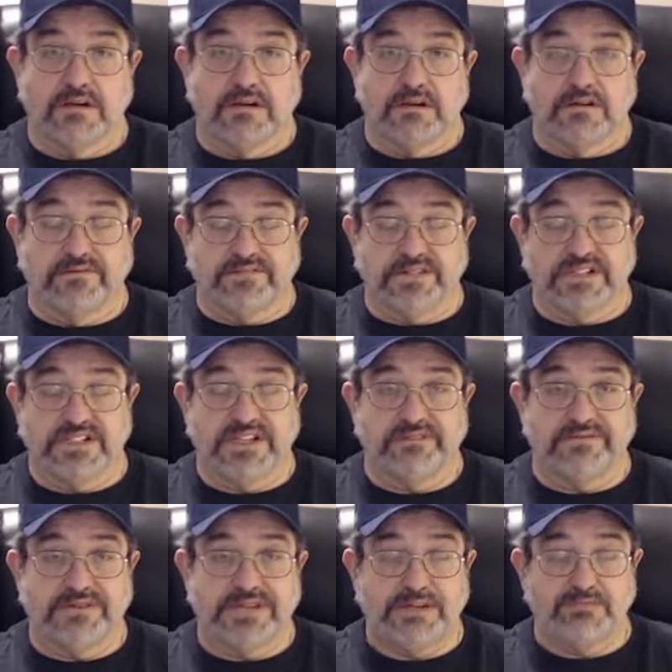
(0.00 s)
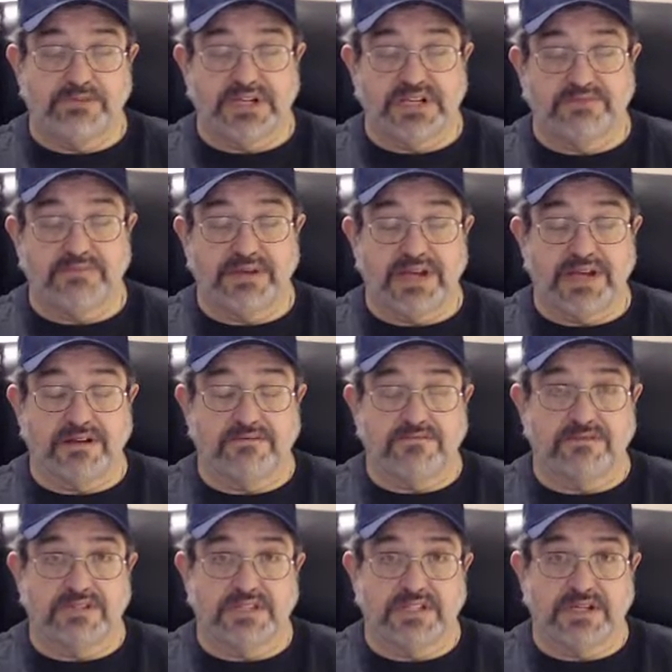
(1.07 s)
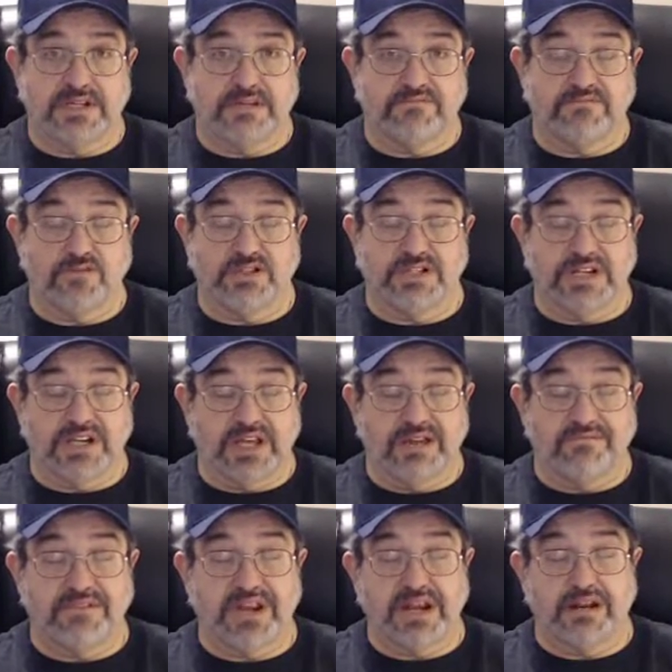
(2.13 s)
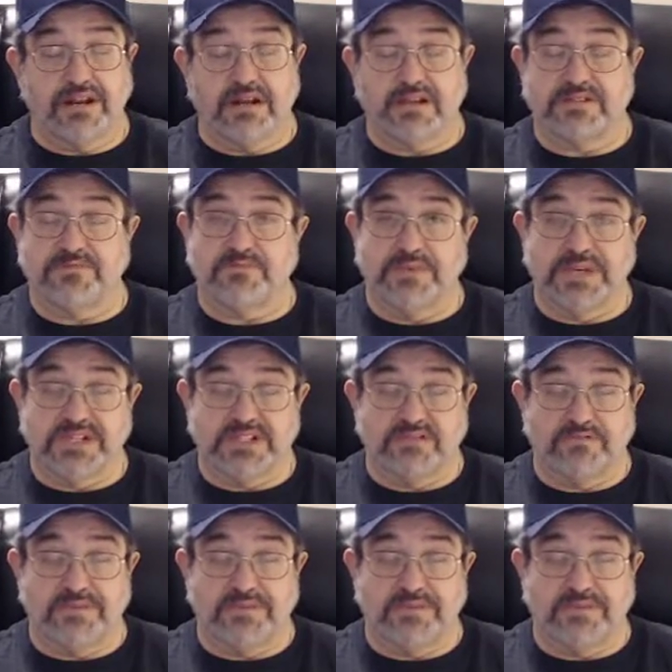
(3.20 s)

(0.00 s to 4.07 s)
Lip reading: over 70 plus pounds, and fortunately I've not lost muscle